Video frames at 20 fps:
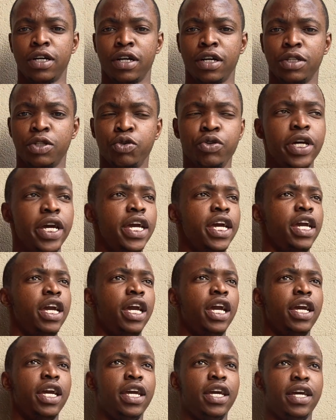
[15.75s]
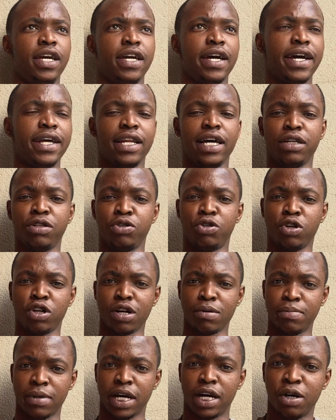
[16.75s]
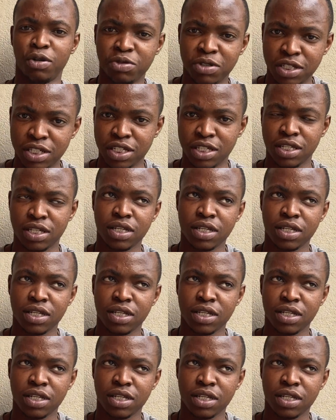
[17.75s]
Today, I'd like to talk about